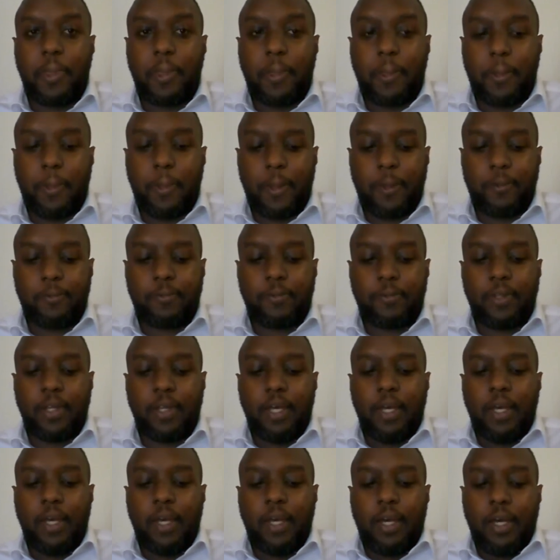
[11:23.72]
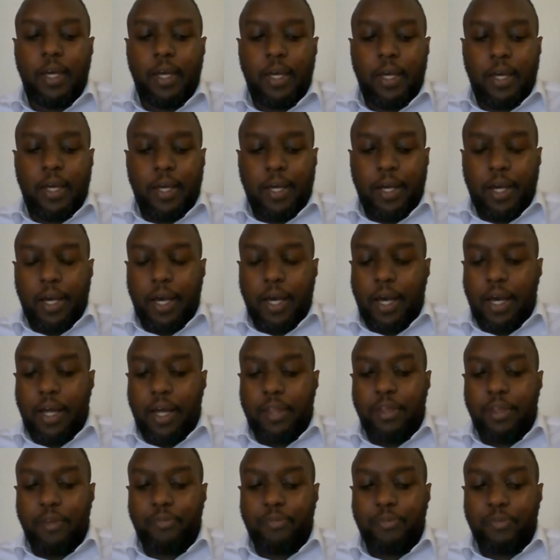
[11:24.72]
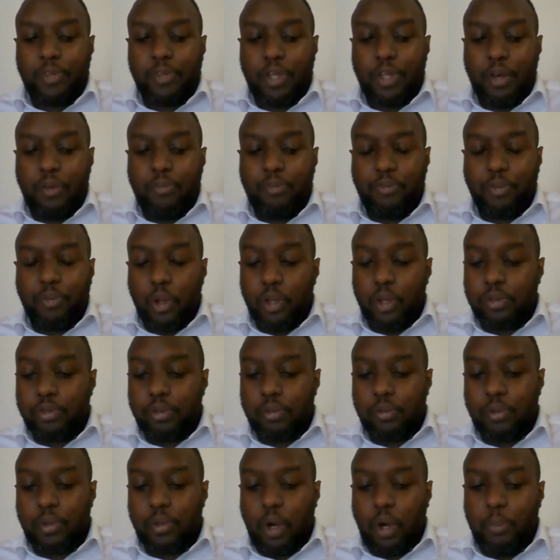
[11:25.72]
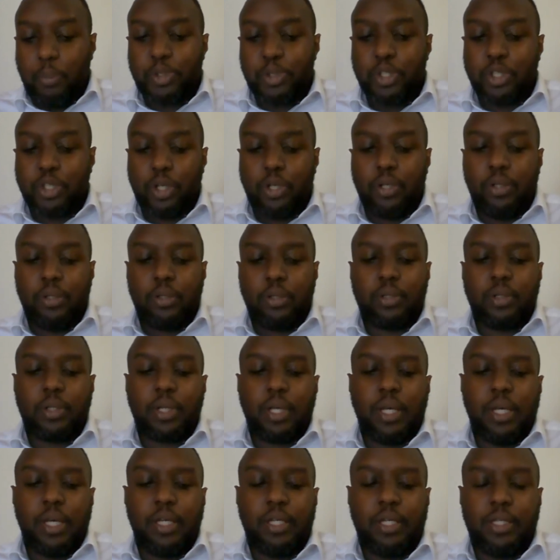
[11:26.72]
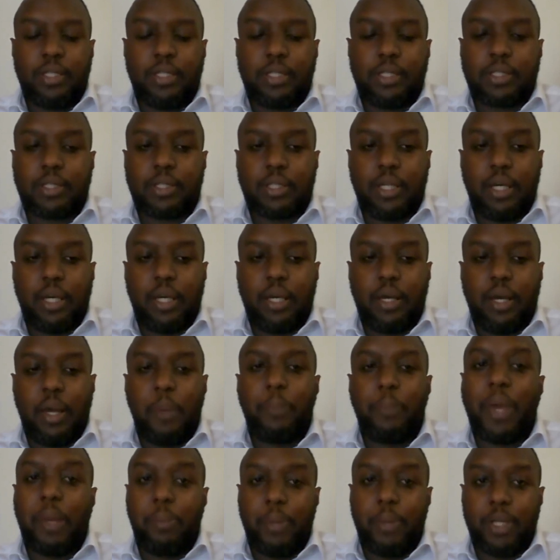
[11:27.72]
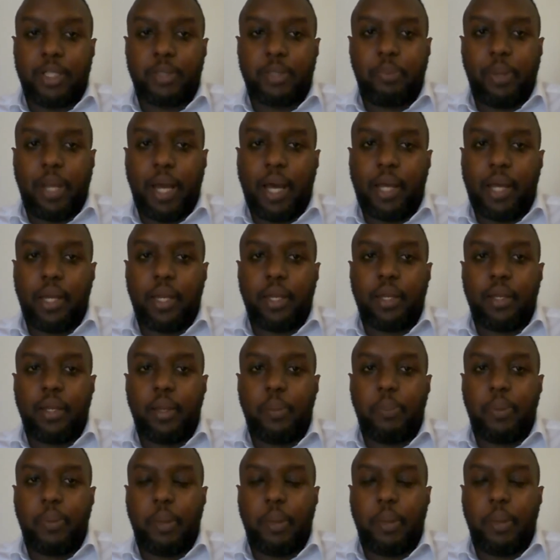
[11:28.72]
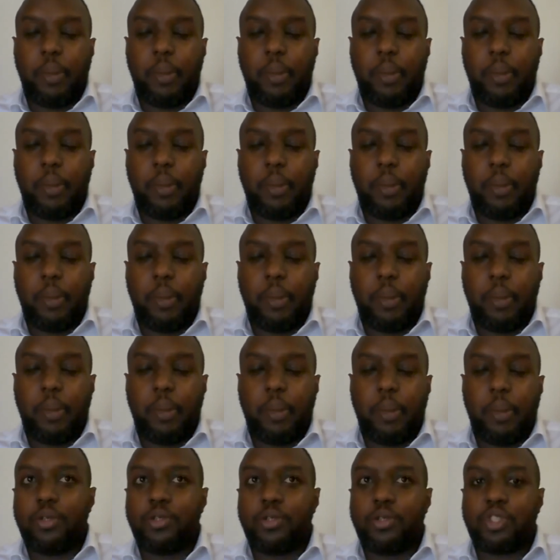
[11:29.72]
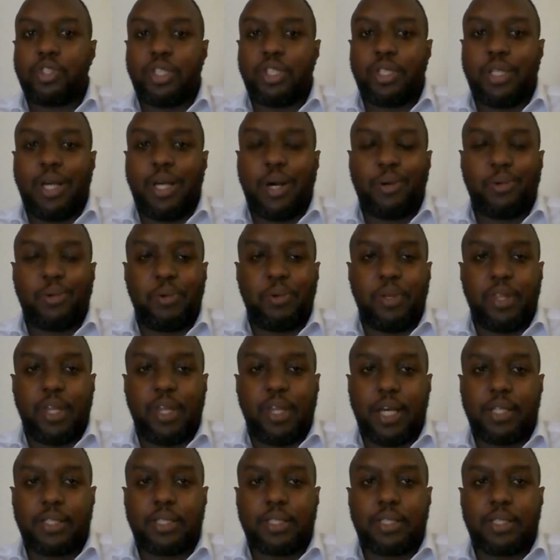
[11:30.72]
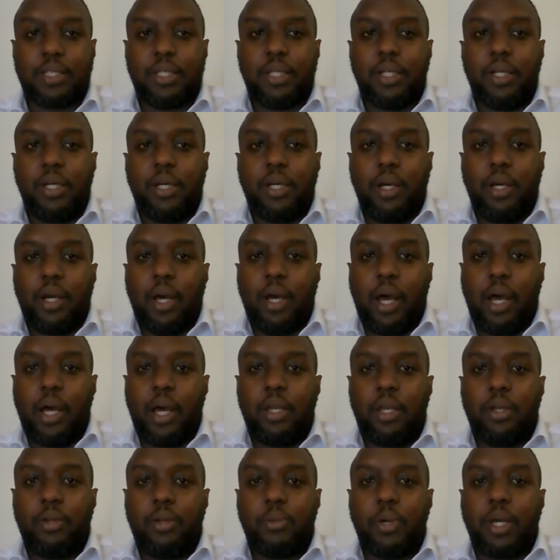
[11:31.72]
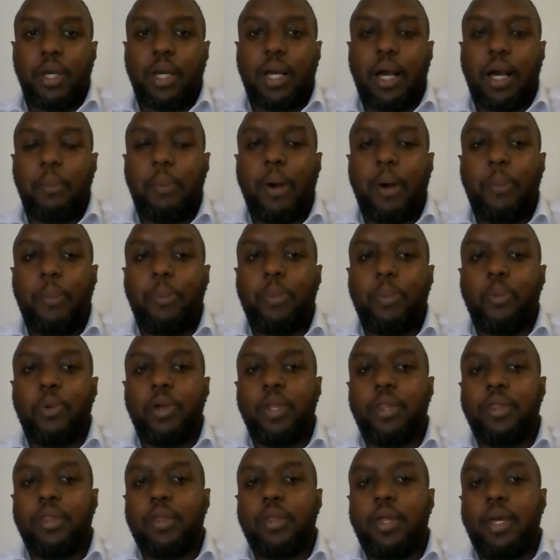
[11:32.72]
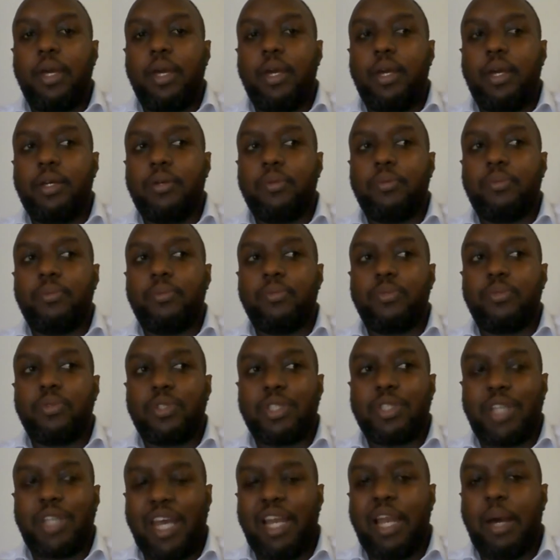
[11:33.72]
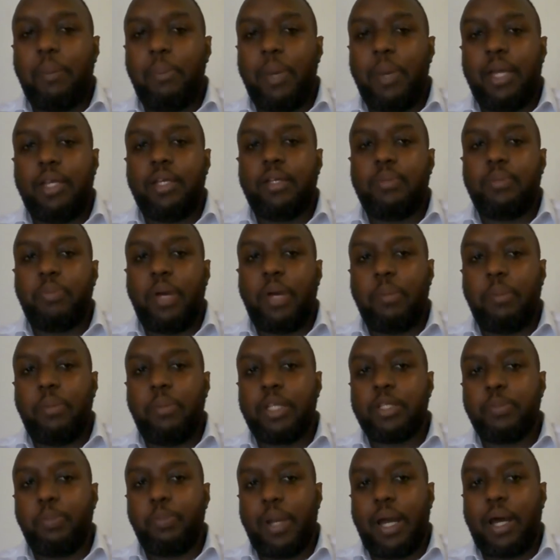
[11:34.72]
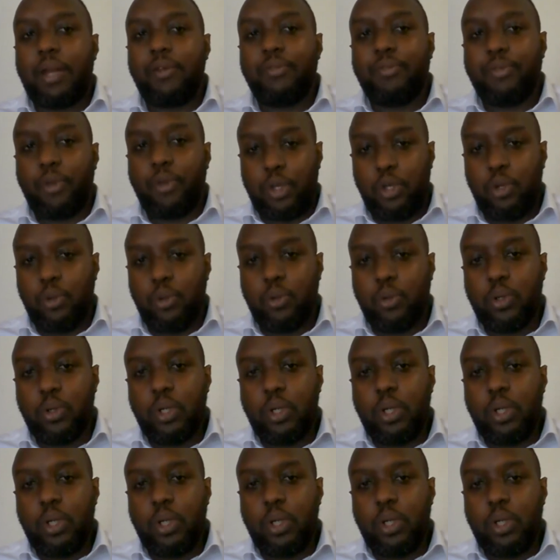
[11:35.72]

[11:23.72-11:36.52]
Yes. The fourth option is a payment plan. A payment plan where you sit down with us and we come up with a tailor-made payment plan for you.